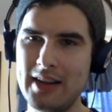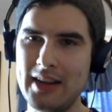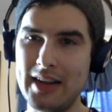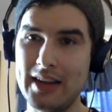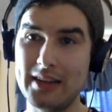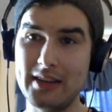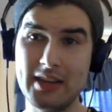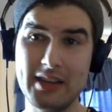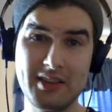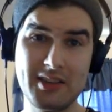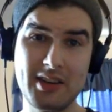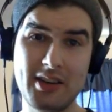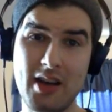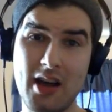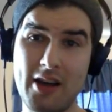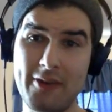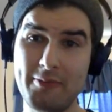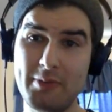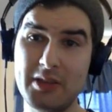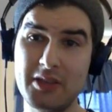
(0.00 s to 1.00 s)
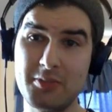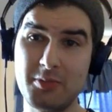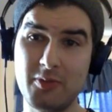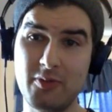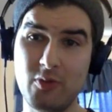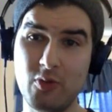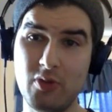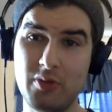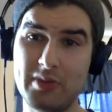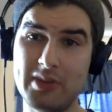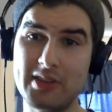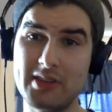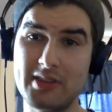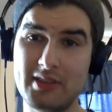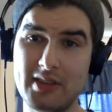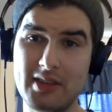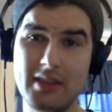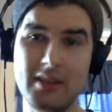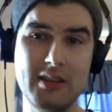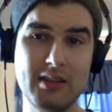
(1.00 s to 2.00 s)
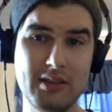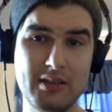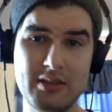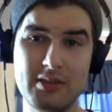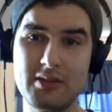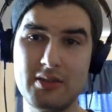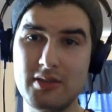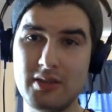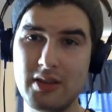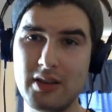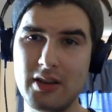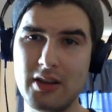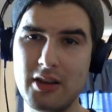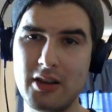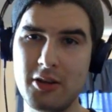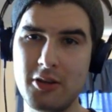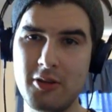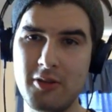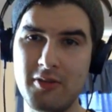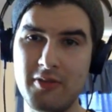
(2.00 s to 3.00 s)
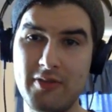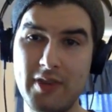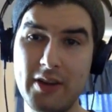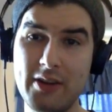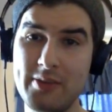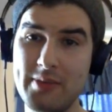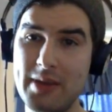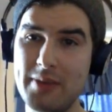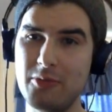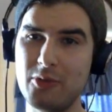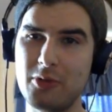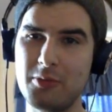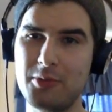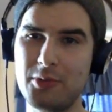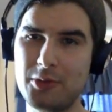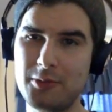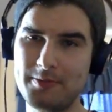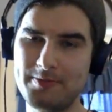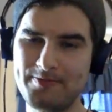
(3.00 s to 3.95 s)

And Dustin Hoffman's performance is very memorable.